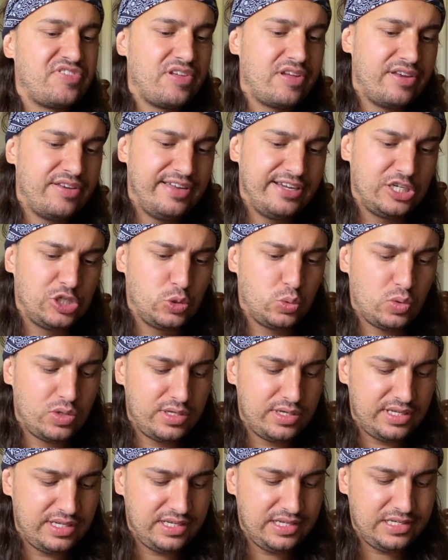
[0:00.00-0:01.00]
Next one
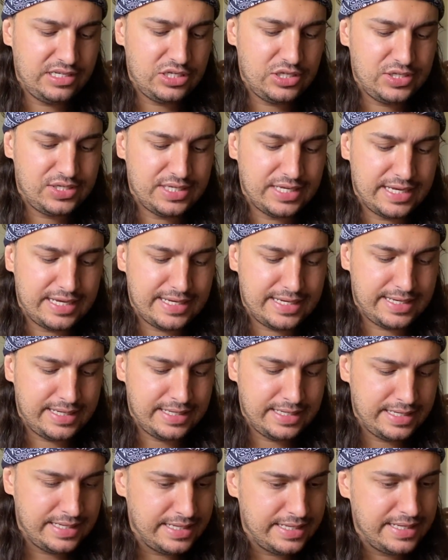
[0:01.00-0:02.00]
is
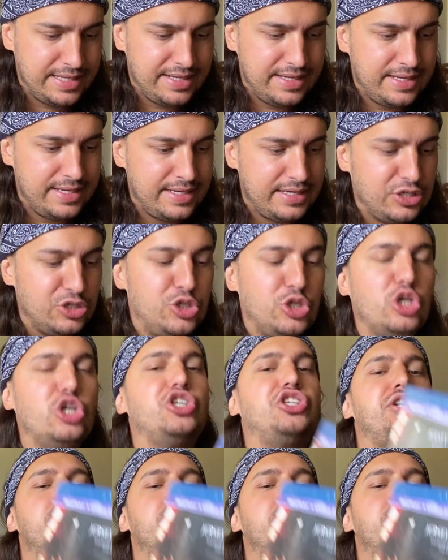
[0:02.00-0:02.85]
Jersey